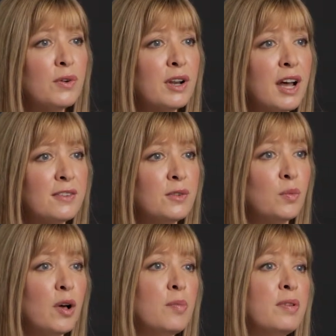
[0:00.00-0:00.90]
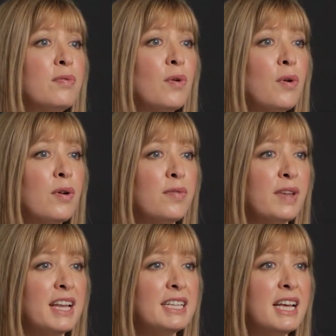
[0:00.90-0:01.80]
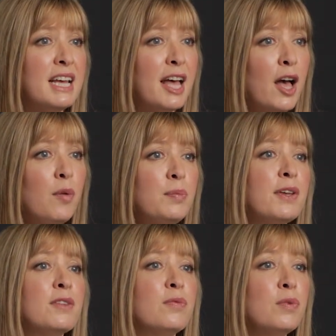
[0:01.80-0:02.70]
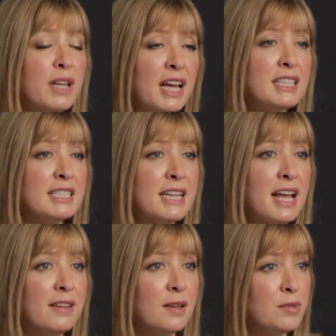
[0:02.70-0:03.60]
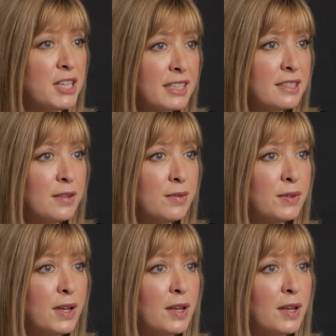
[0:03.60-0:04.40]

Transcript: organisers well before an event helps us fully understand the objectives,